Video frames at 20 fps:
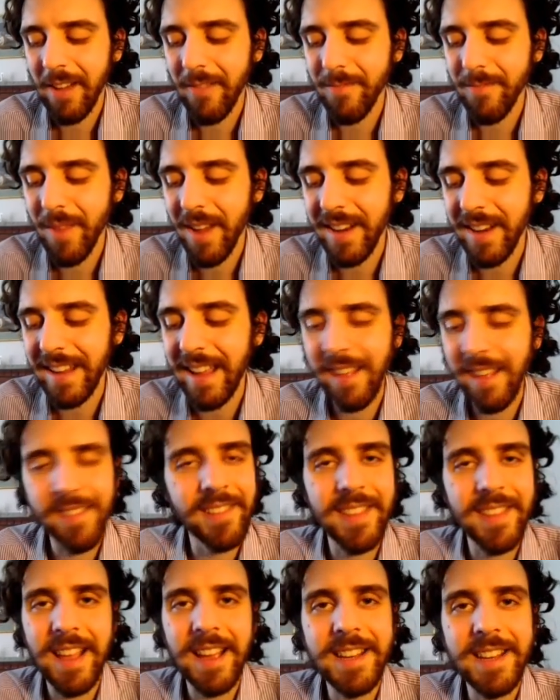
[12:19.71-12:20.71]
Now, I'm not
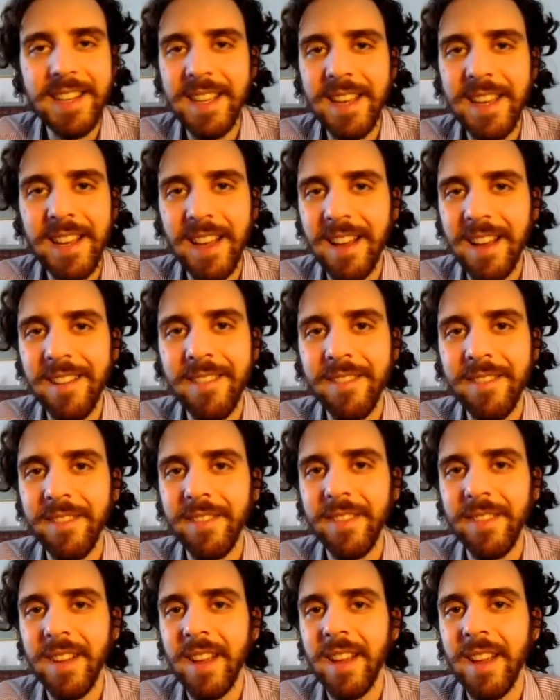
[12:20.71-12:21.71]
against the idea
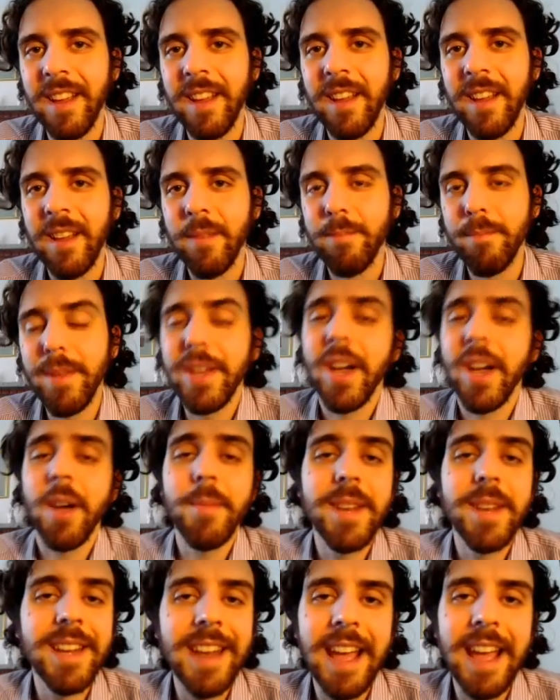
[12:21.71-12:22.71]
of
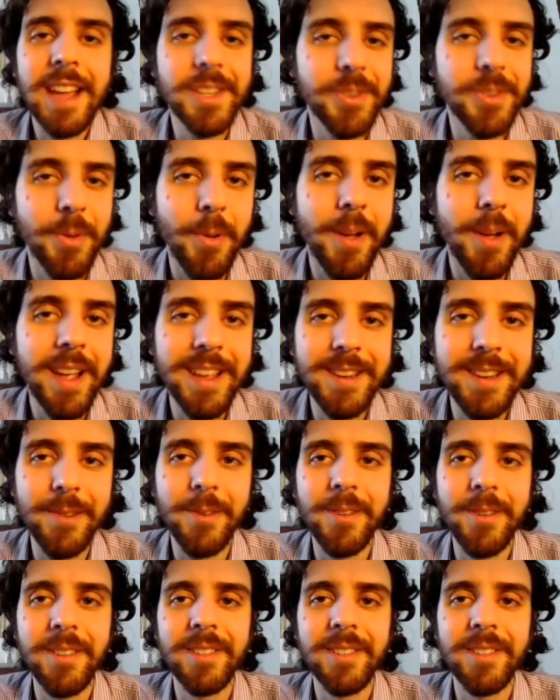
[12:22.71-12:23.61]
becoming an android